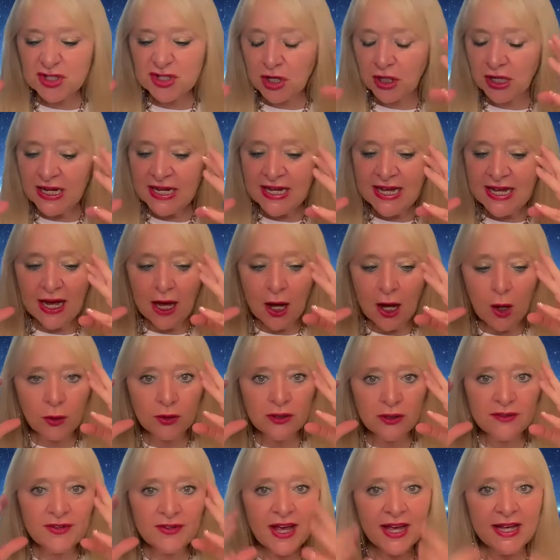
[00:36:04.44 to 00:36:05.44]
trying to get
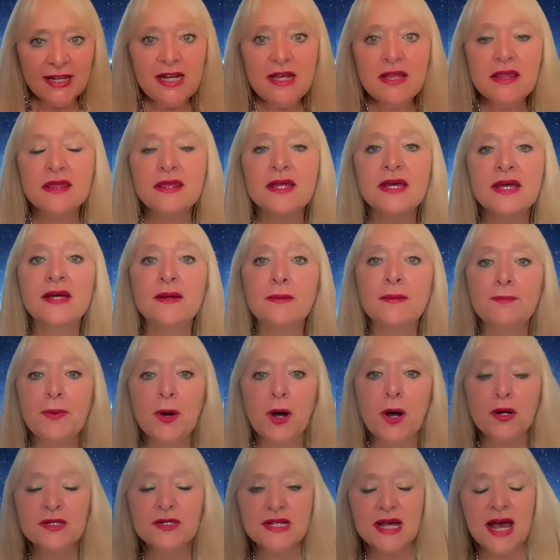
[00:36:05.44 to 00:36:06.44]
hold of anything
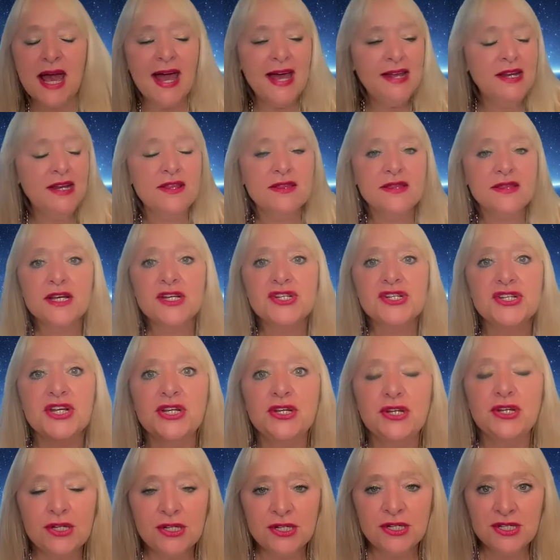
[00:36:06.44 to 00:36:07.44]
she
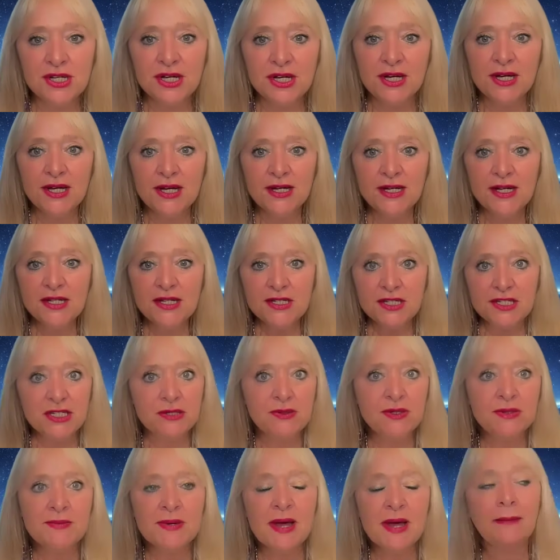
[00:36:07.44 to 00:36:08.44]
could to do
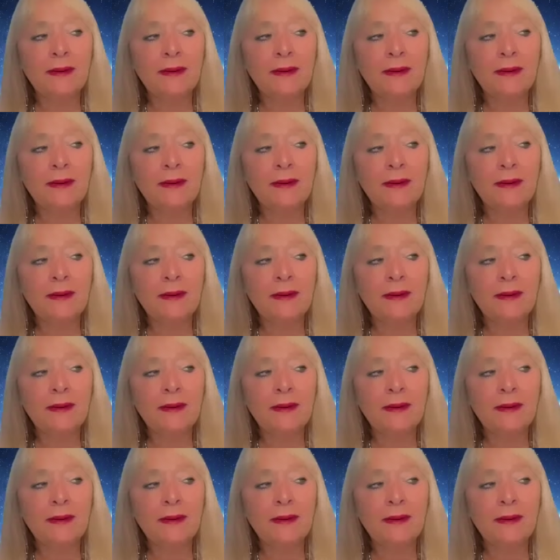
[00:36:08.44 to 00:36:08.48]
with me.